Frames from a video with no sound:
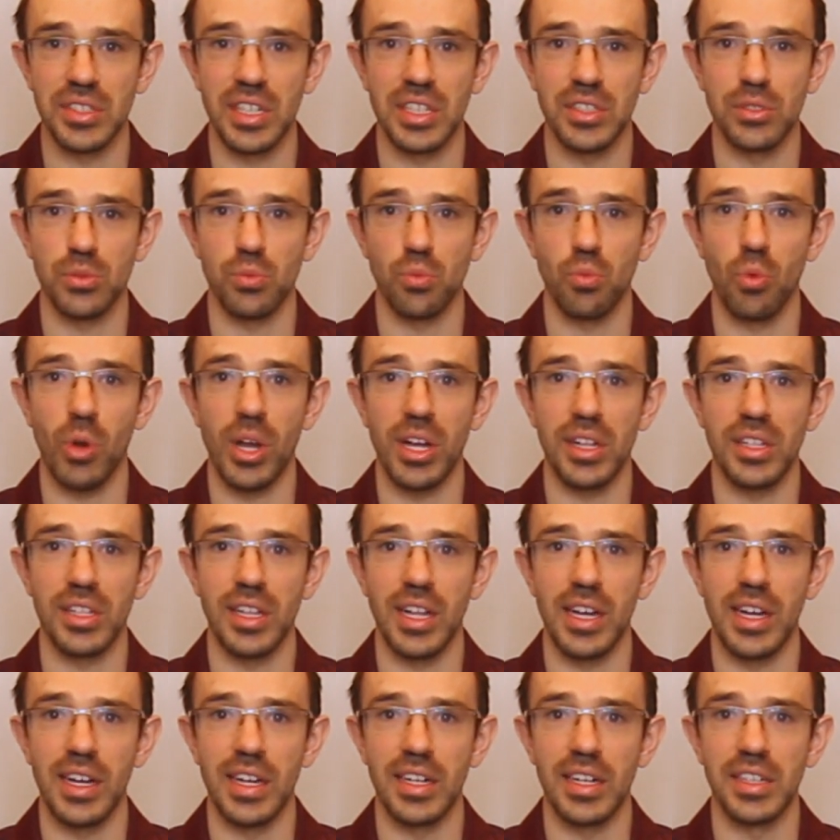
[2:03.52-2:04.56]
as well
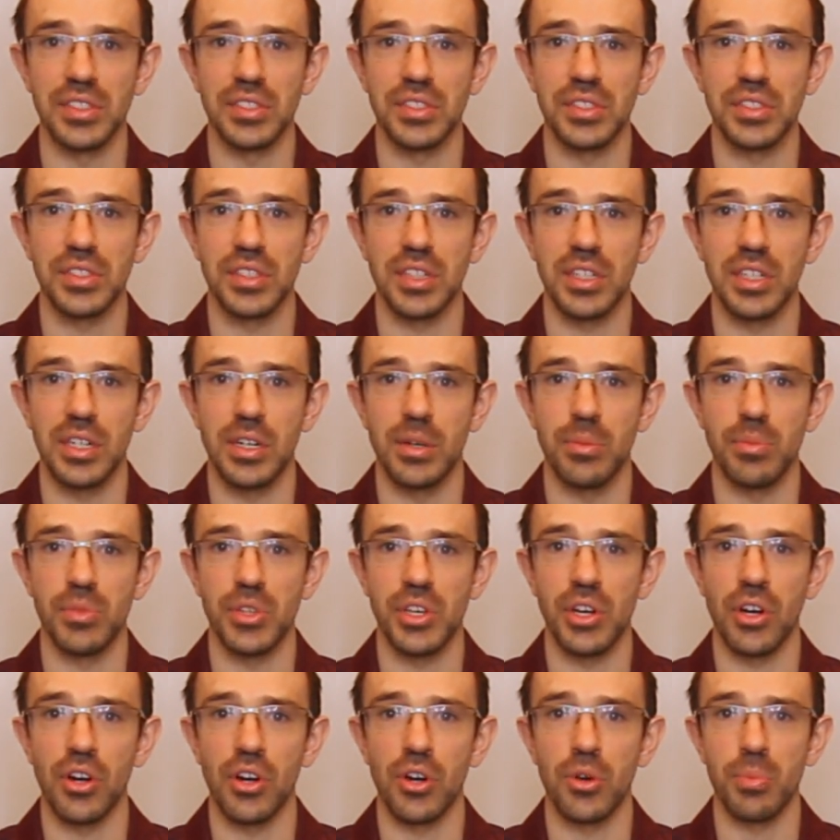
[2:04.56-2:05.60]
as the
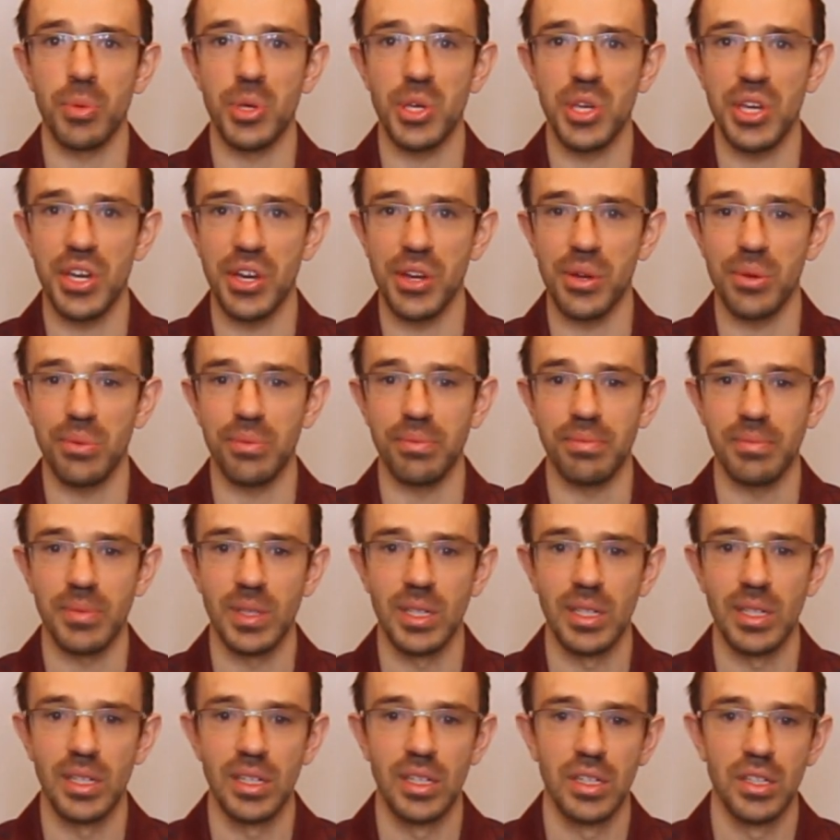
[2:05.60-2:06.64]
RPM.
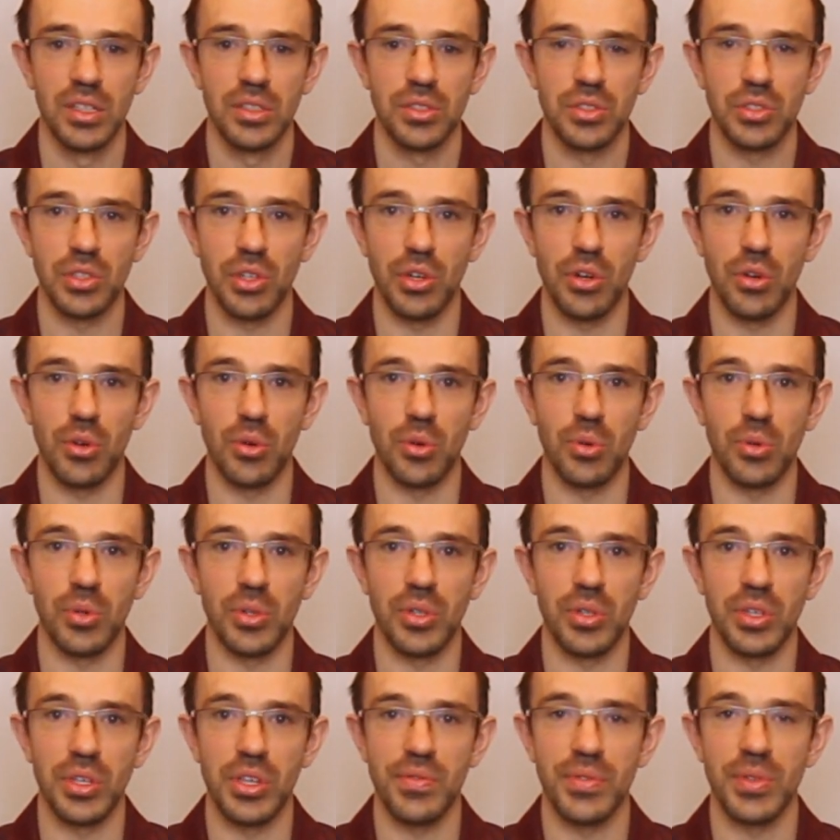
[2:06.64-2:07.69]
So
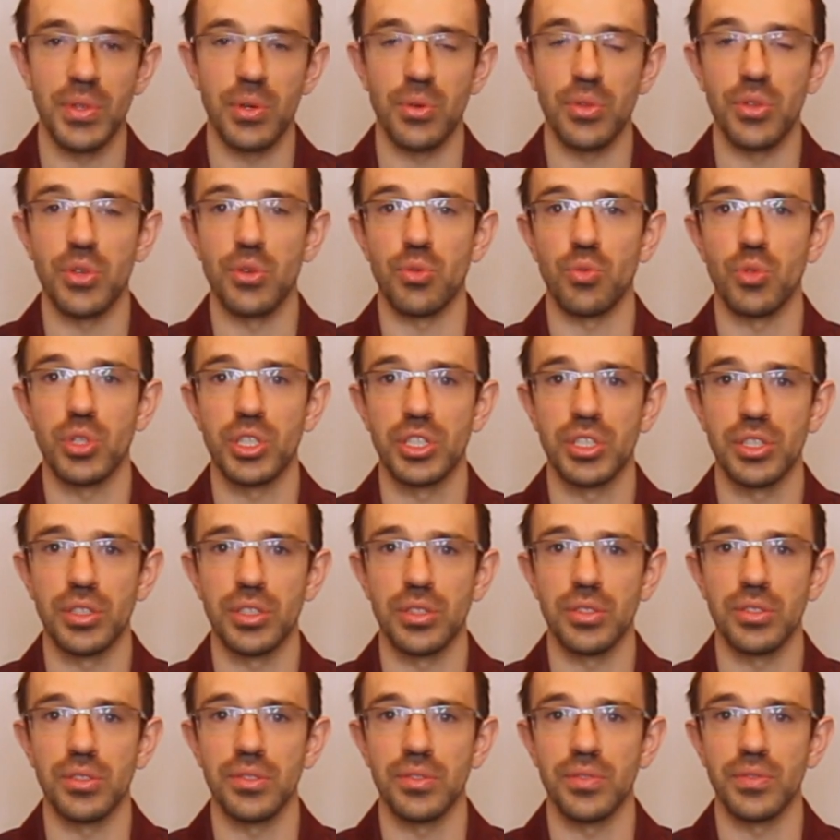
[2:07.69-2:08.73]
even though the
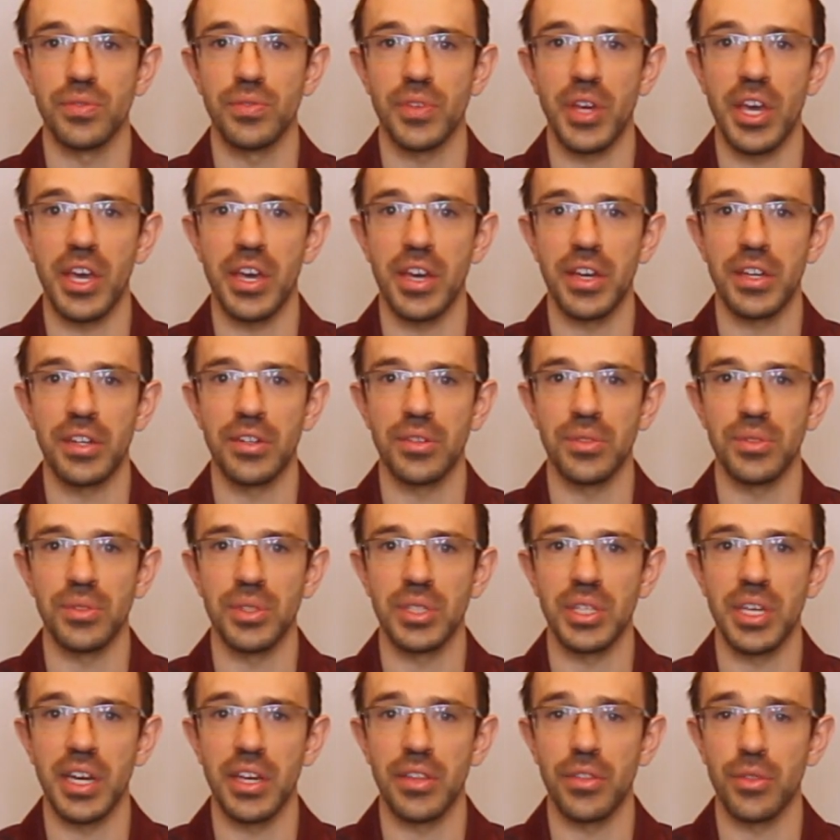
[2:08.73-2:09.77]
original fan only
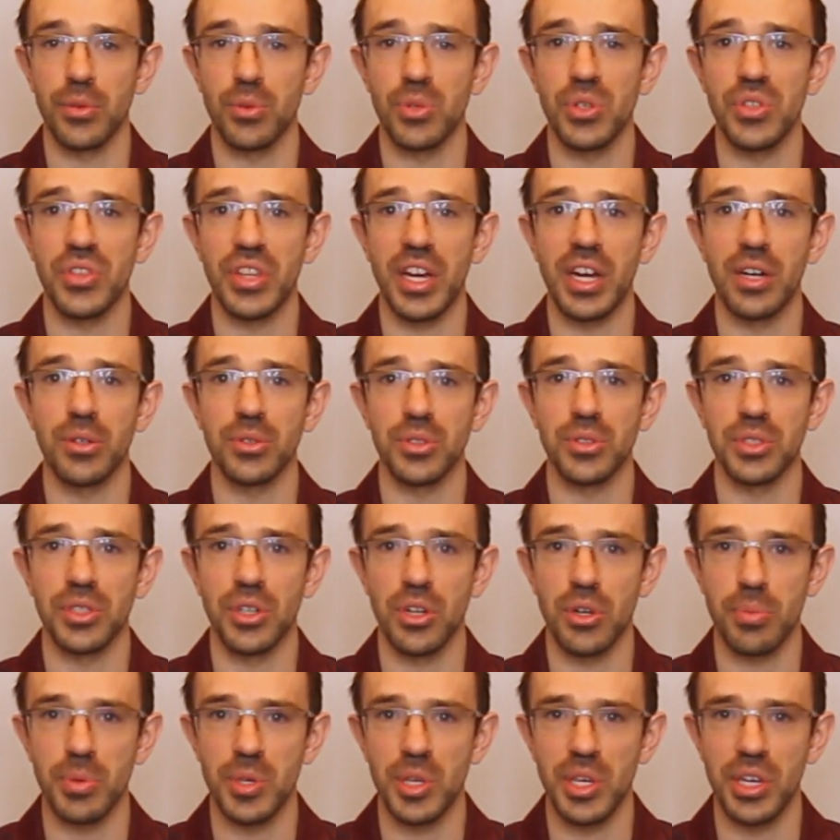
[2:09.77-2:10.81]
had 3,000
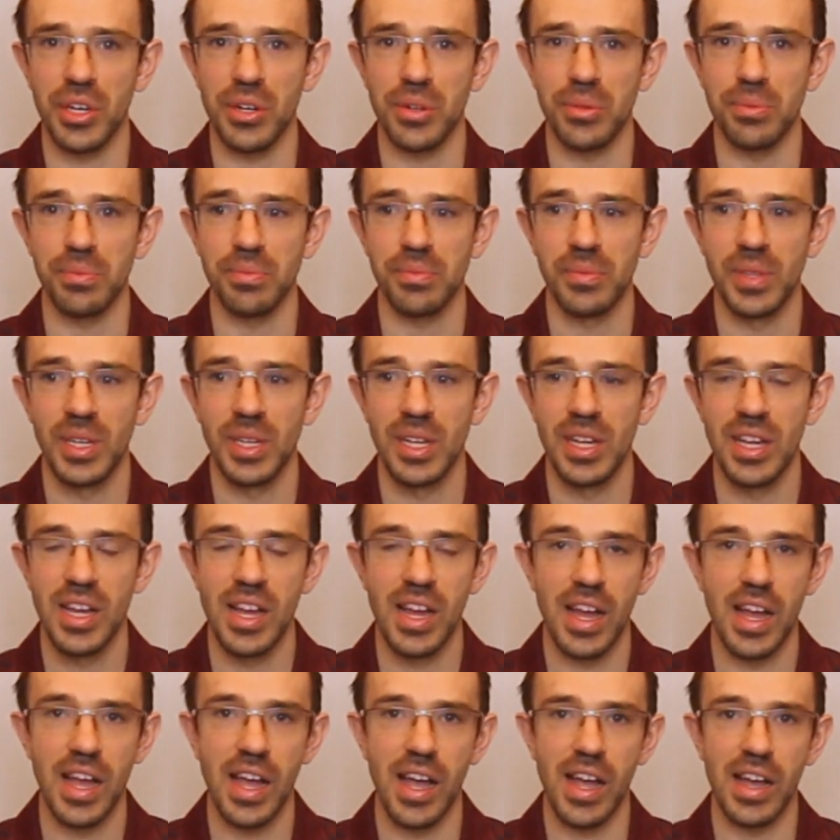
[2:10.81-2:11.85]
RPM
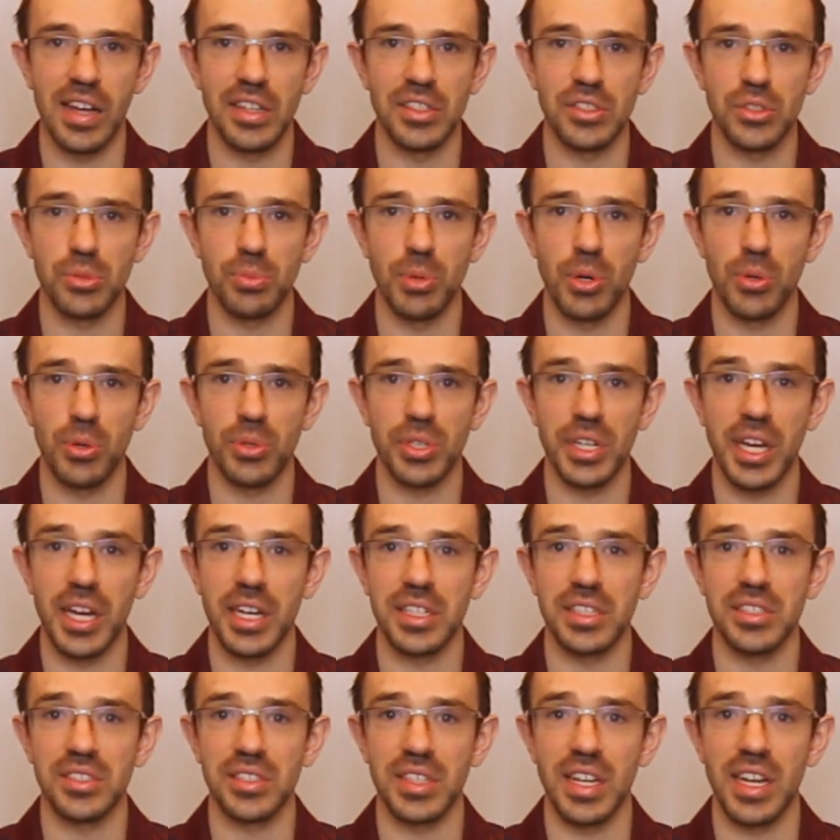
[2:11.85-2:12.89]
and Smoke
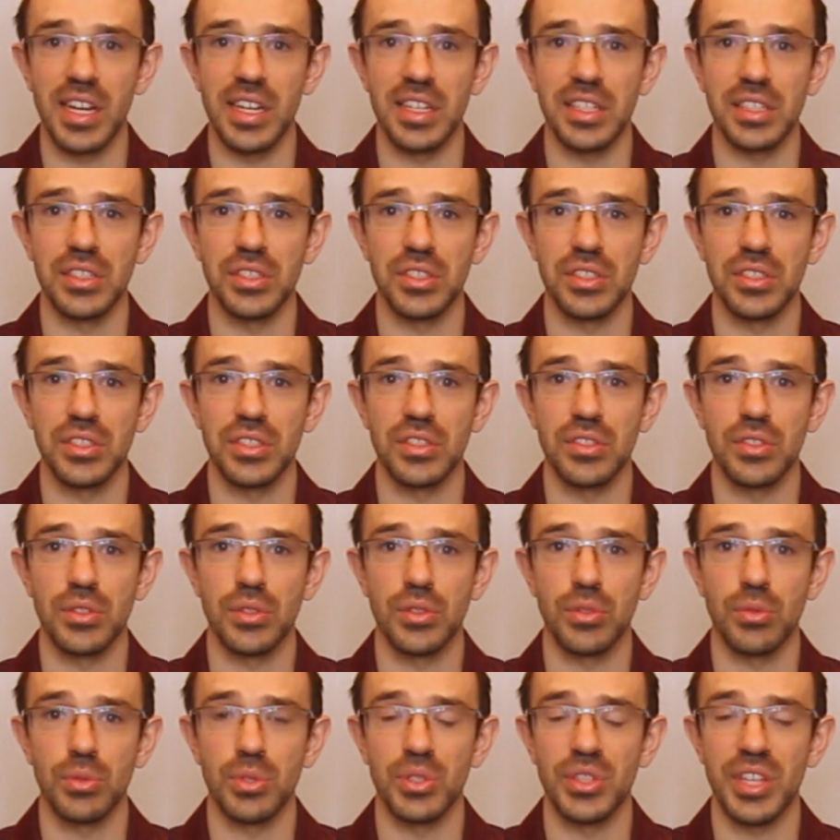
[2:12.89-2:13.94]
Daddy's has
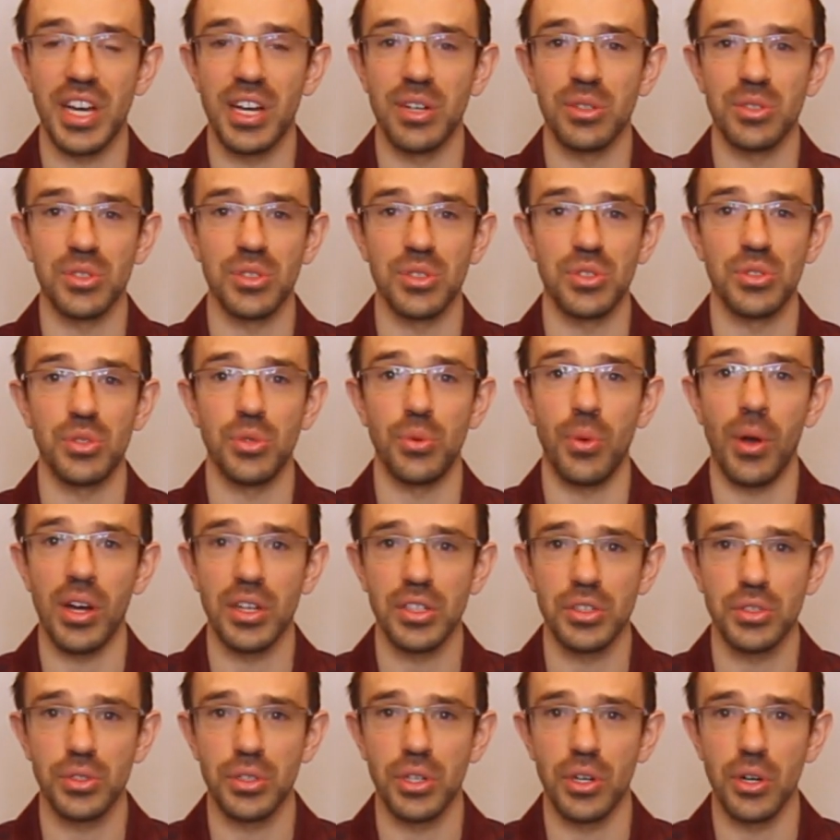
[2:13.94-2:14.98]

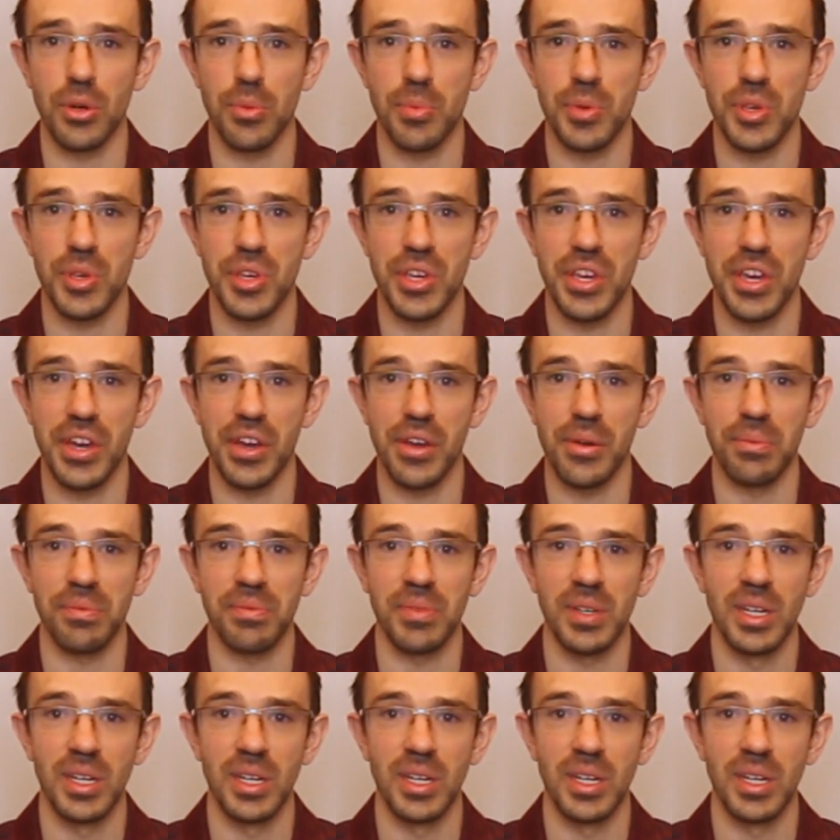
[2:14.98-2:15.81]
3,200 RPM,